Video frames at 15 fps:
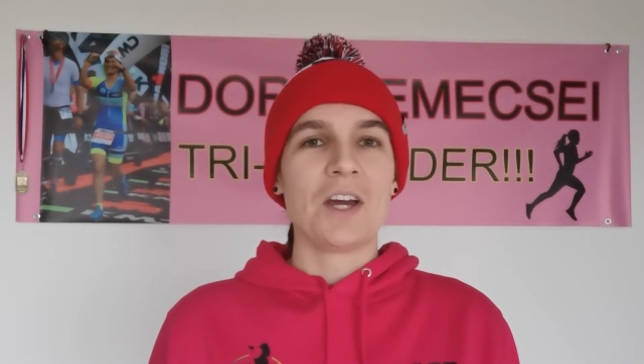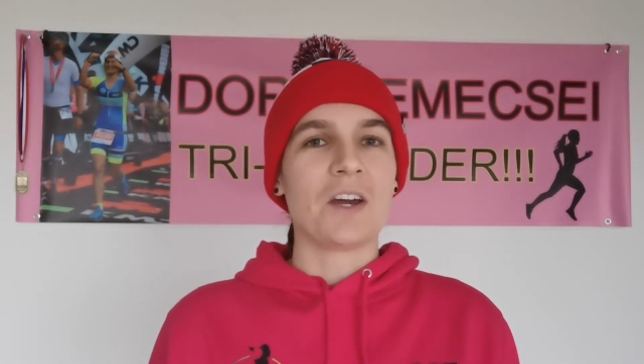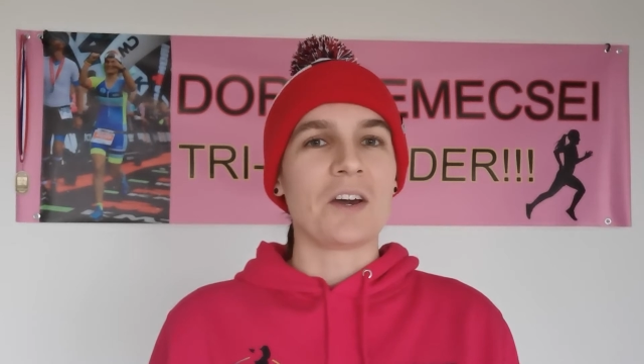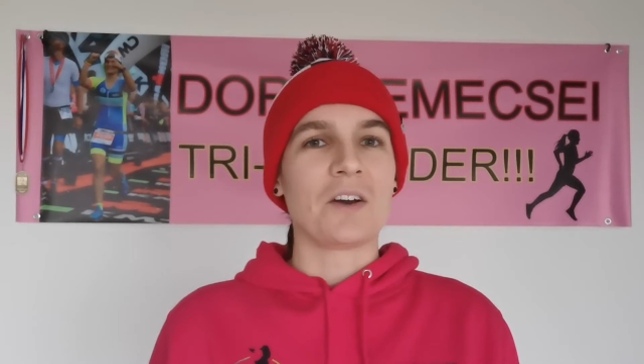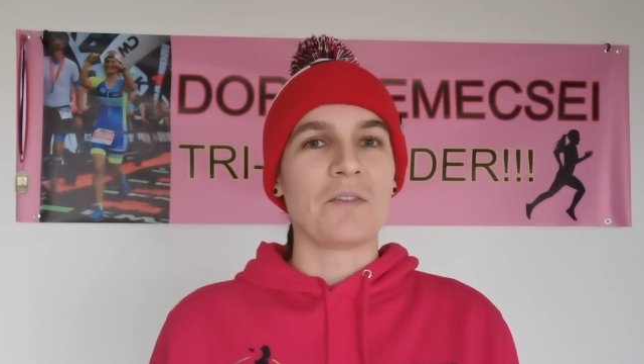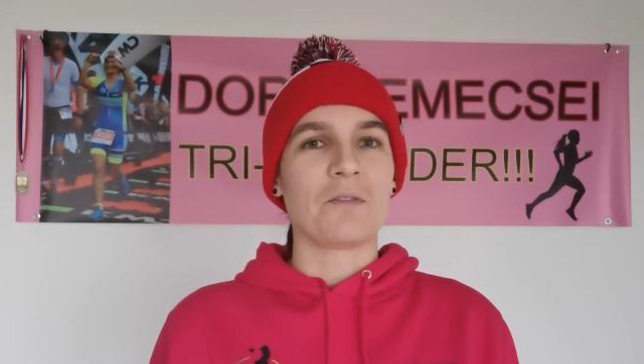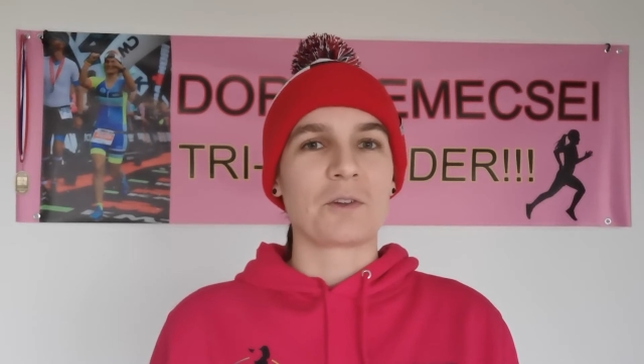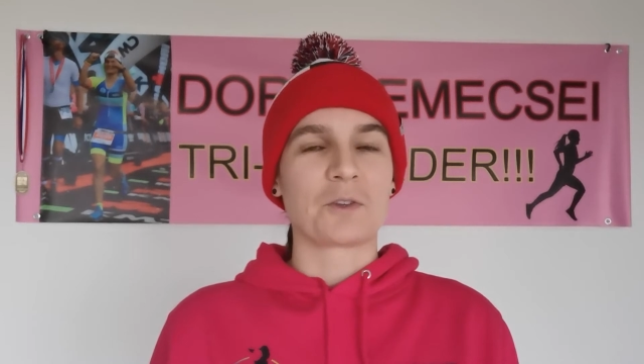
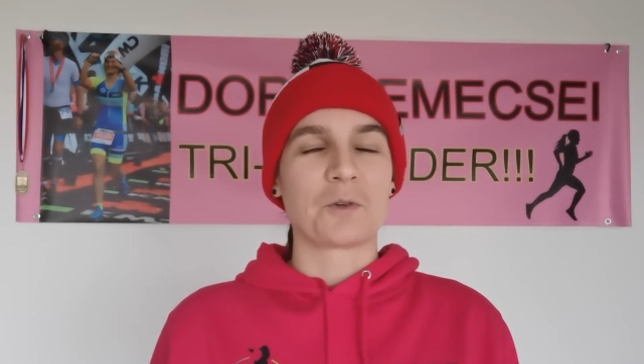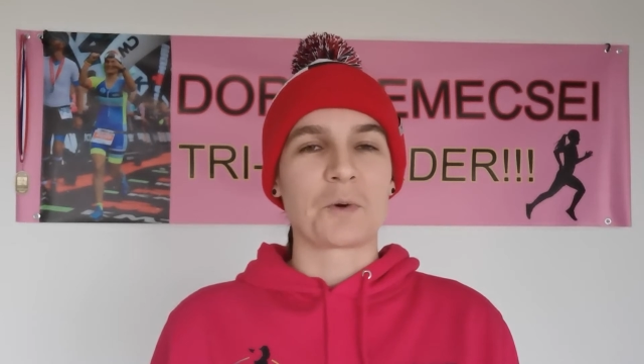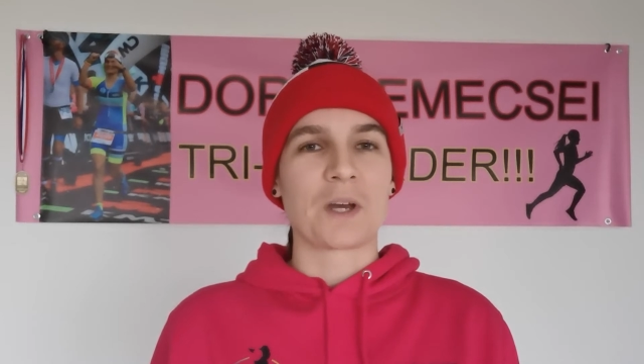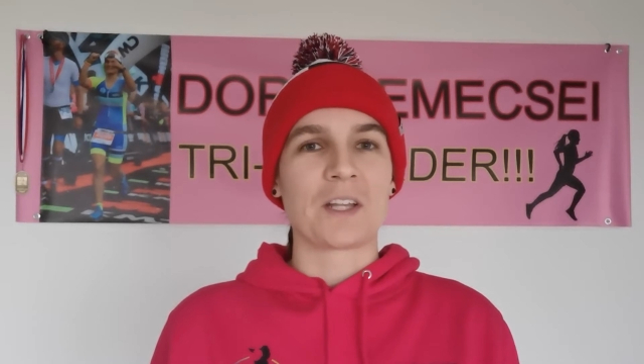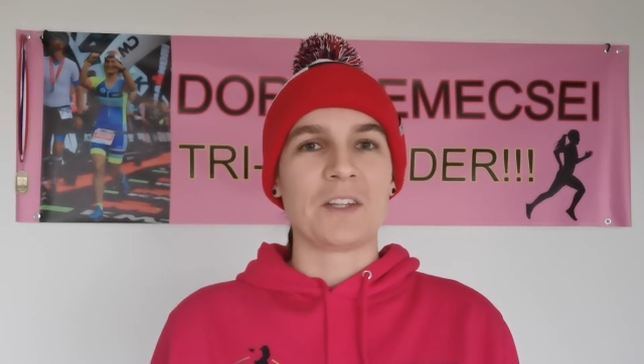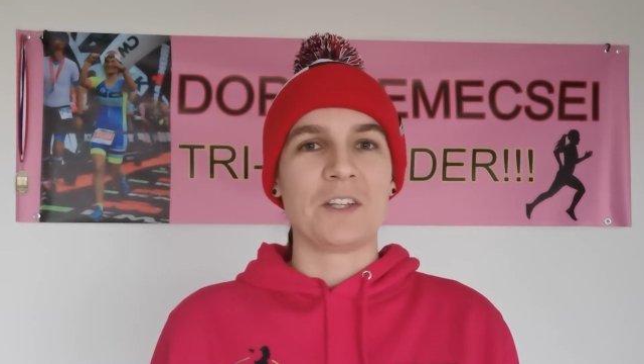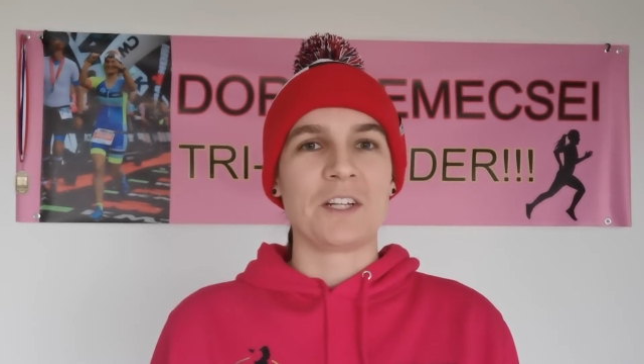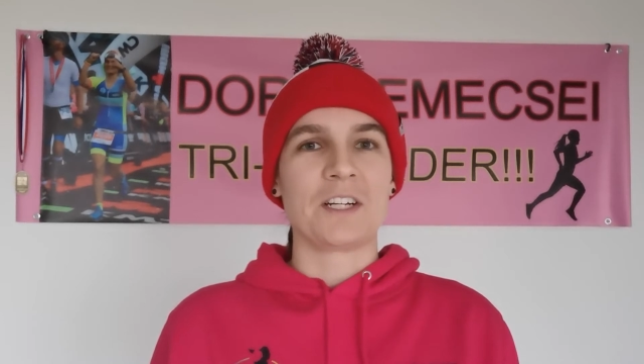uh, what you
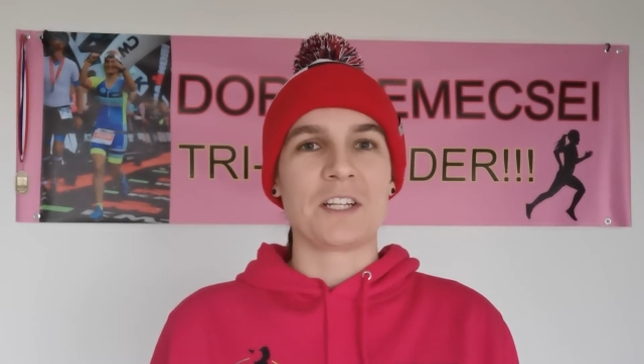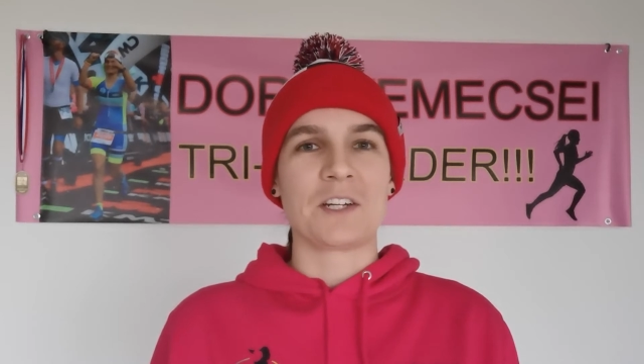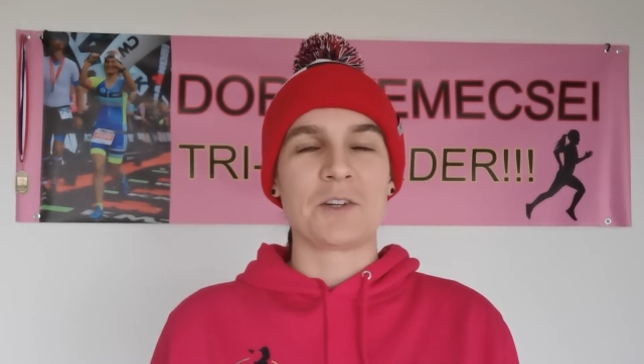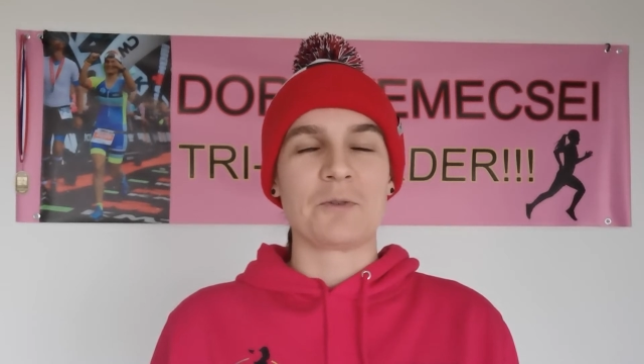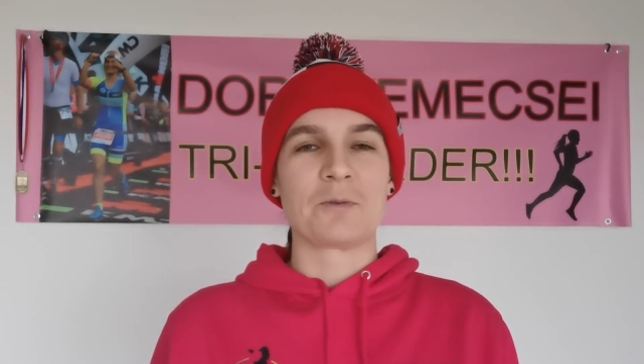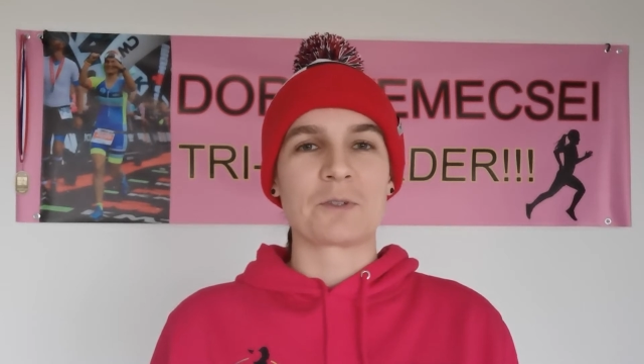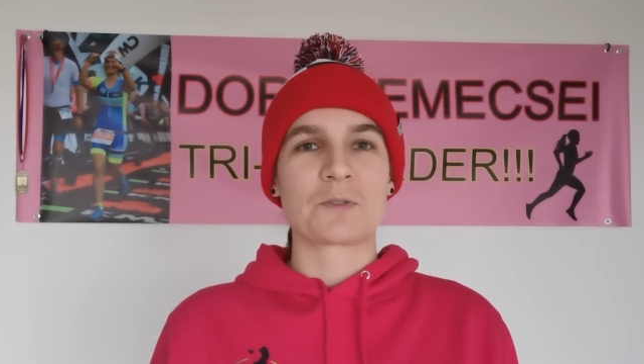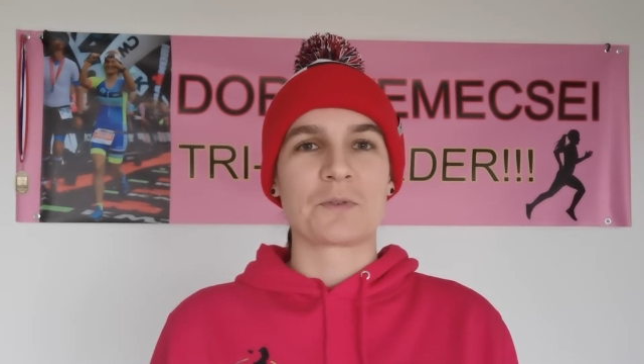can
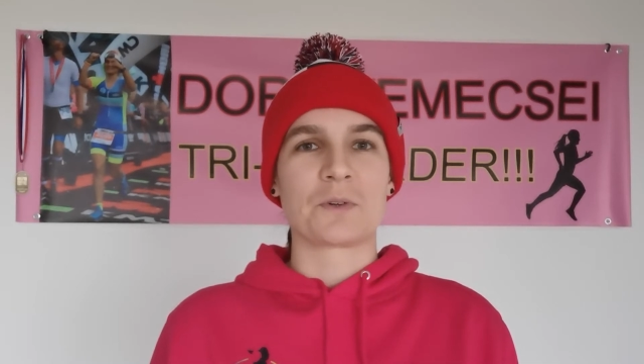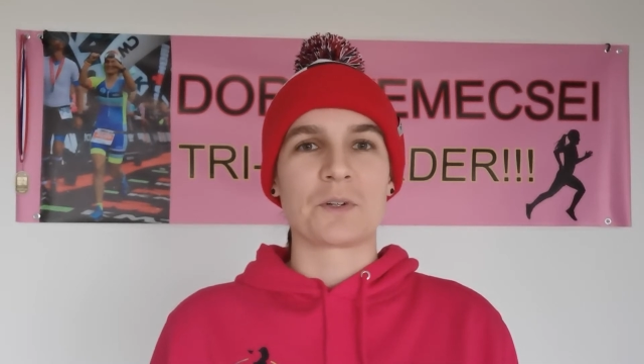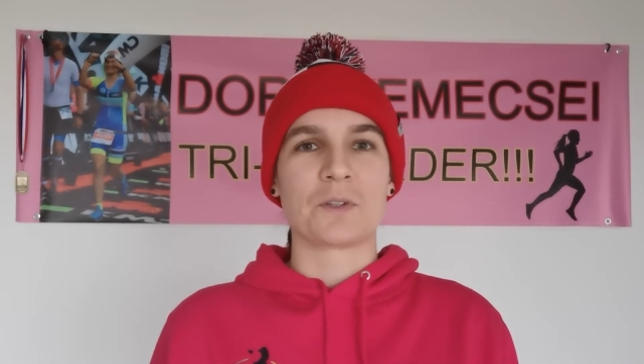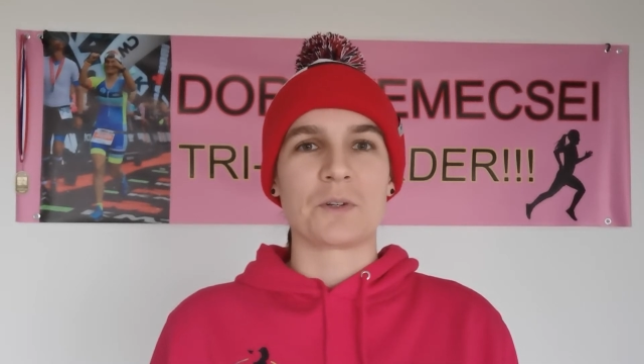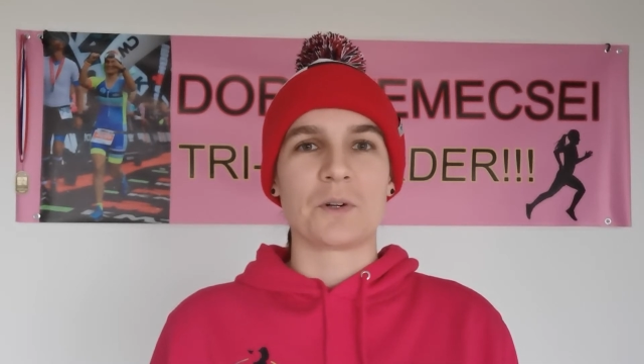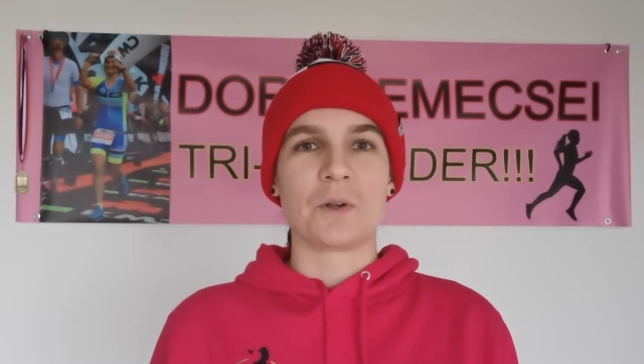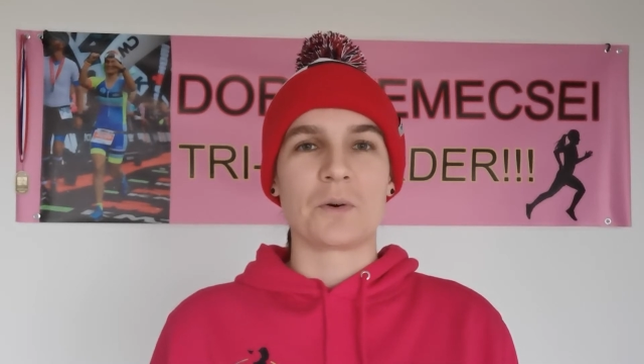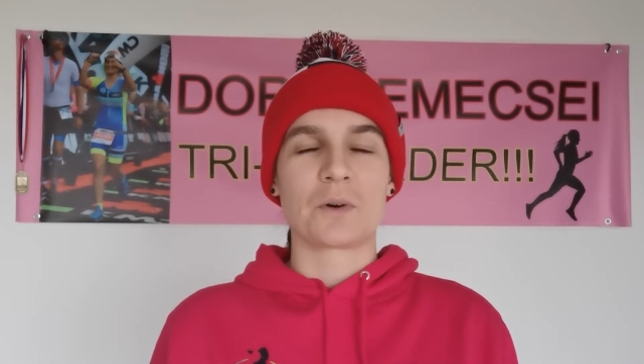really use for
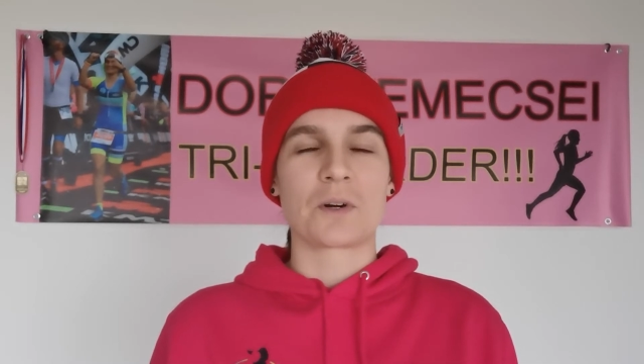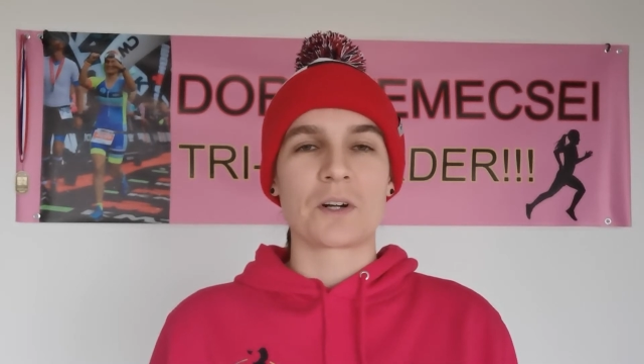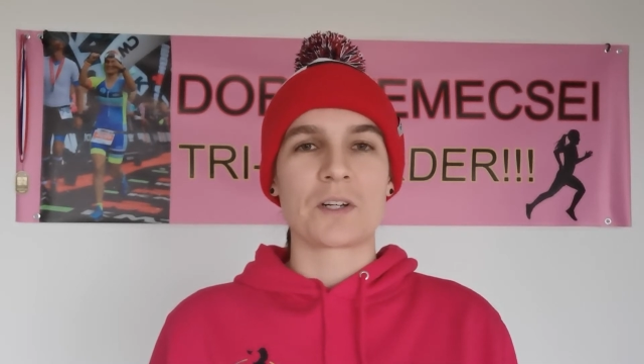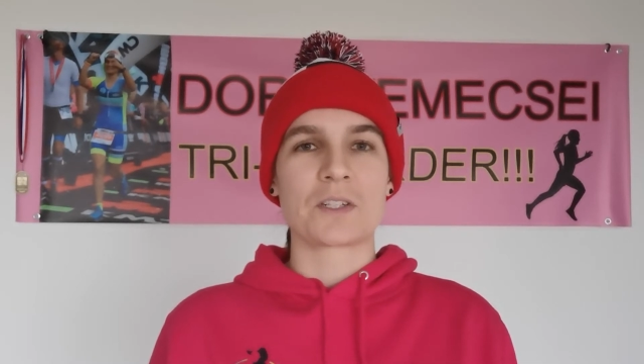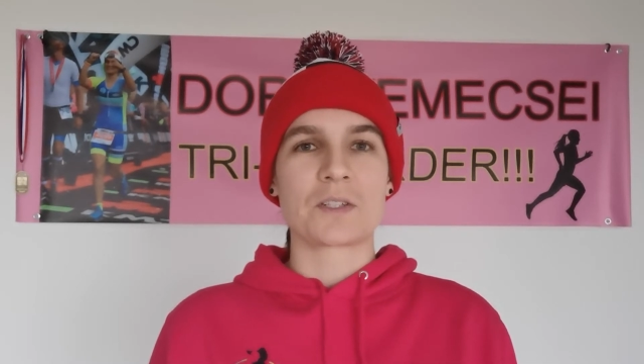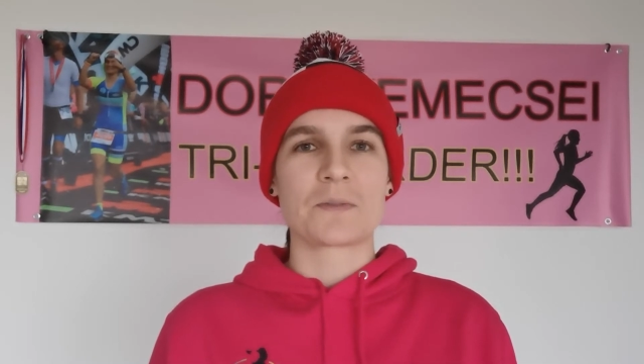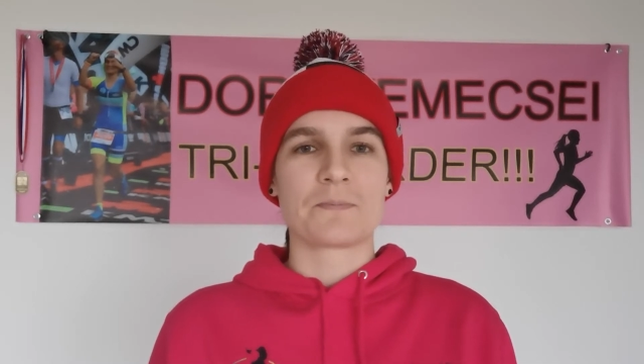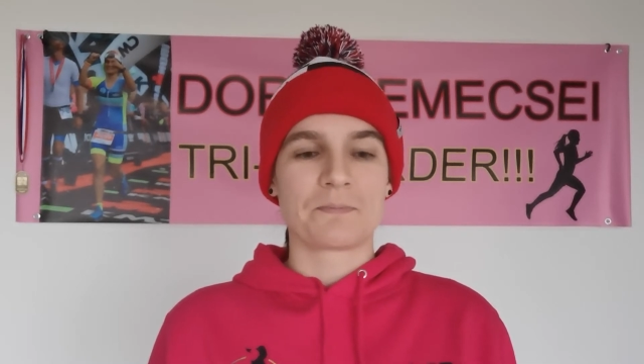the long
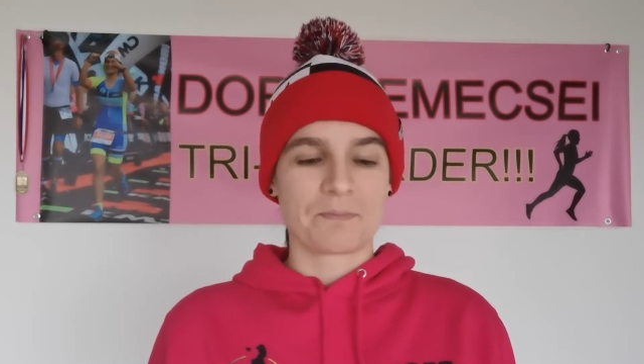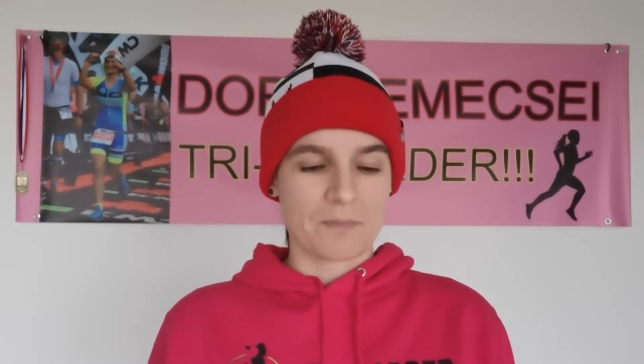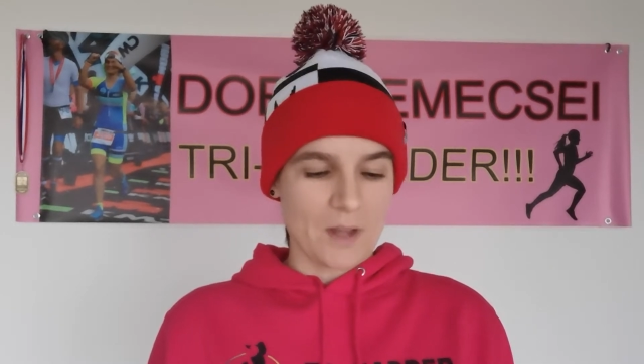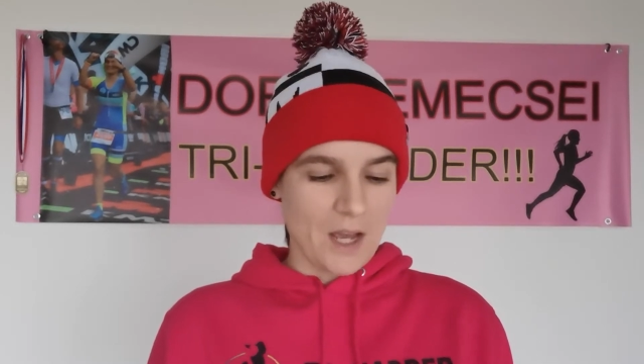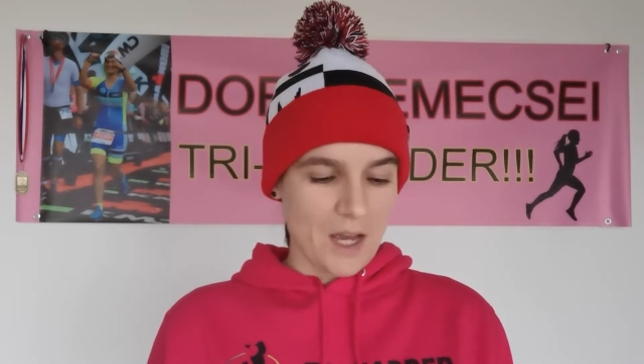runs.